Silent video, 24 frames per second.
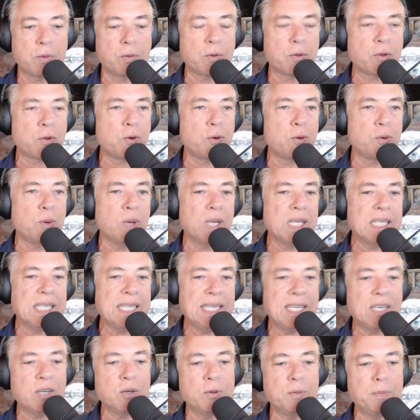through
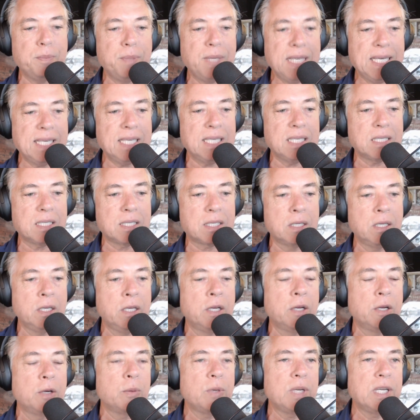legal means,
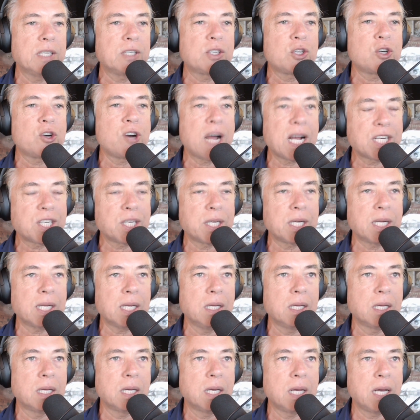we are trashing
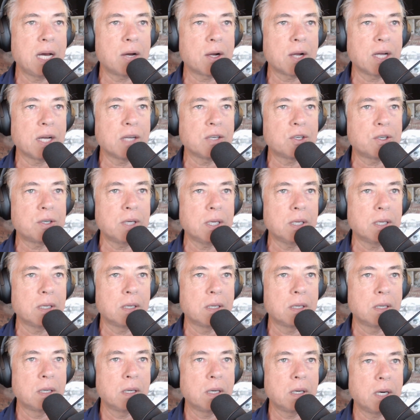our country,
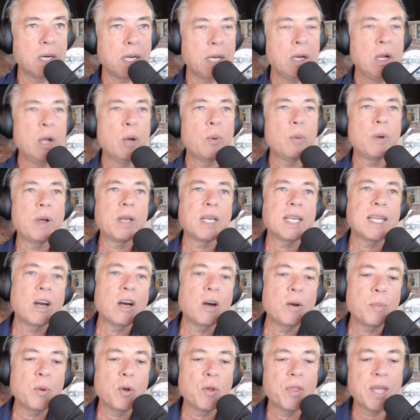right? When
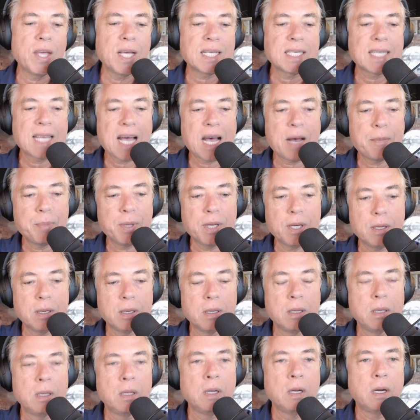terrible things happen,
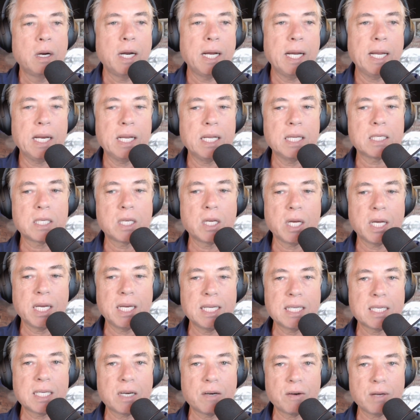right, it's not
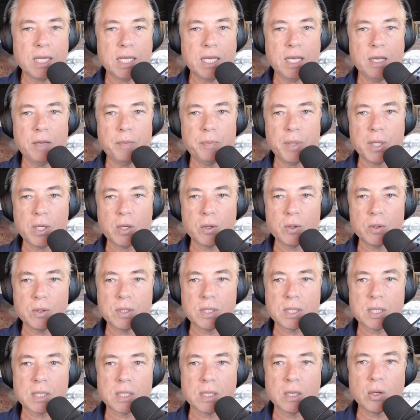necessarily
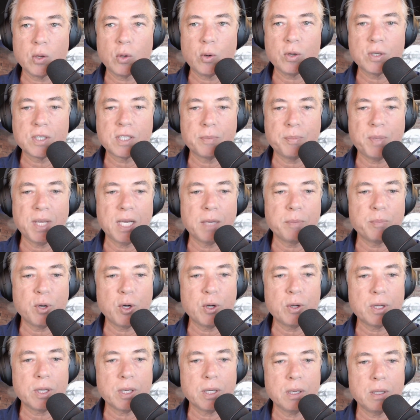because laws are being
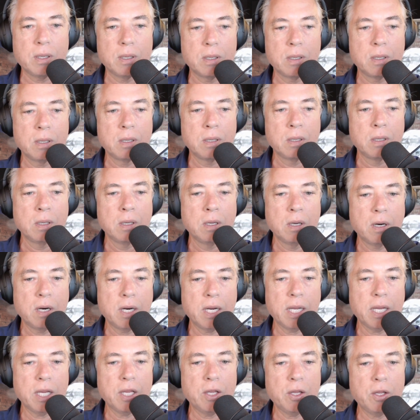broken,
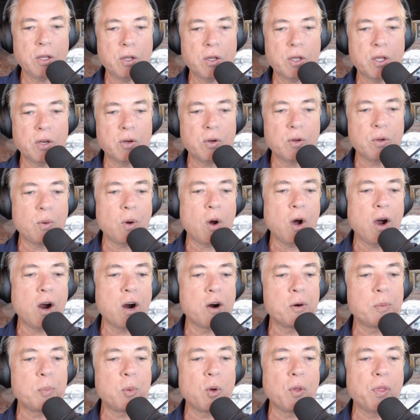right? You can do
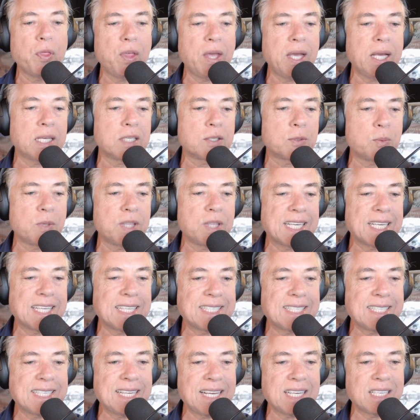horrible things with the
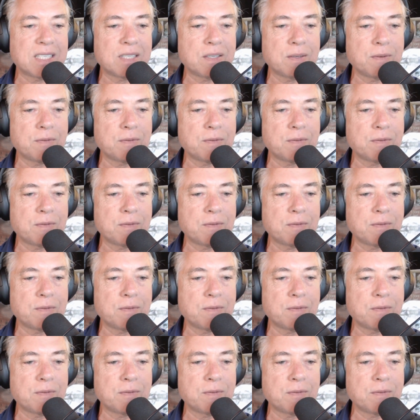consent of